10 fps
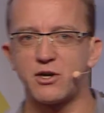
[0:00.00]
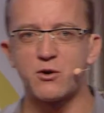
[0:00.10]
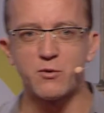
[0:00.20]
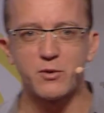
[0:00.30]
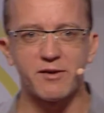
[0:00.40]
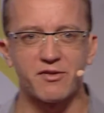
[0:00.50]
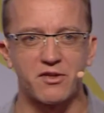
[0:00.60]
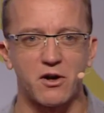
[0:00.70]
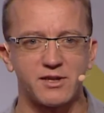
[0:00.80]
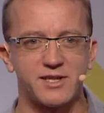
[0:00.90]
Who would have
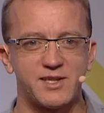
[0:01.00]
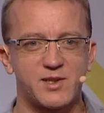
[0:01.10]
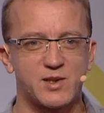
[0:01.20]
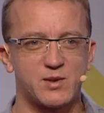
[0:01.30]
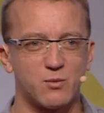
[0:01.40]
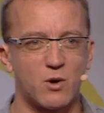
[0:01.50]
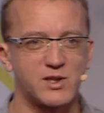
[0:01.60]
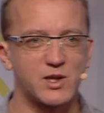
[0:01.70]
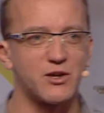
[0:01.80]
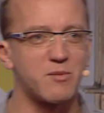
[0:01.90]
thought this
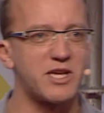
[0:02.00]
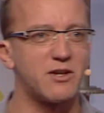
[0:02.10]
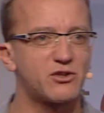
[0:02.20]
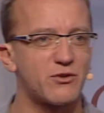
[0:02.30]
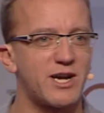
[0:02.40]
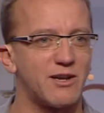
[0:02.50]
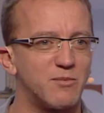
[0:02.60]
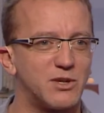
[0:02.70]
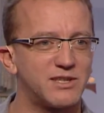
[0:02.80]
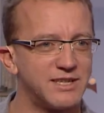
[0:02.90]
was going to be a
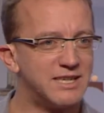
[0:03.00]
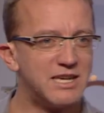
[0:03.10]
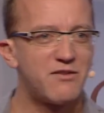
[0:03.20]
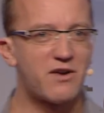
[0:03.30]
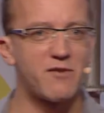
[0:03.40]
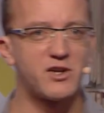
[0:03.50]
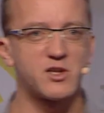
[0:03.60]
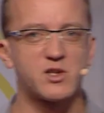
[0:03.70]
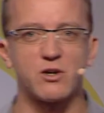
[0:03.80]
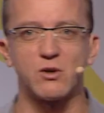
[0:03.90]
trend? But 5
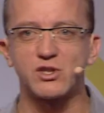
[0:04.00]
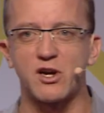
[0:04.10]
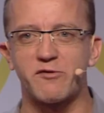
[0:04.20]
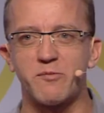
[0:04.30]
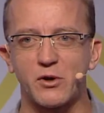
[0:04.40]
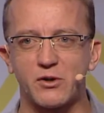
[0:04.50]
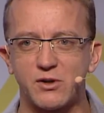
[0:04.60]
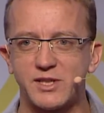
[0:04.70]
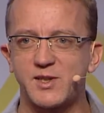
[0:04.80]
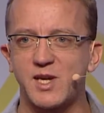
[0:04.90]
years ago, Tough
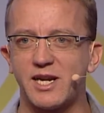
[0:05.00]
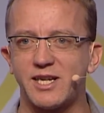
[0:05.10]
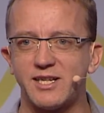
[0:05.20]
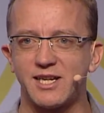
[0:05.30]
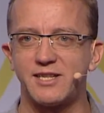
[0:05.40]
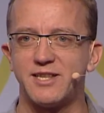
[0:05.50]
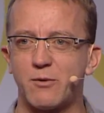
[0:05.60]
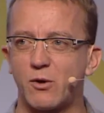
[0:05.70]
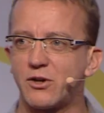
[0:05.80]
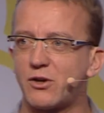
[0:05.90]
Mudder decided that they
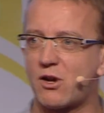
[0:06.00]
were going to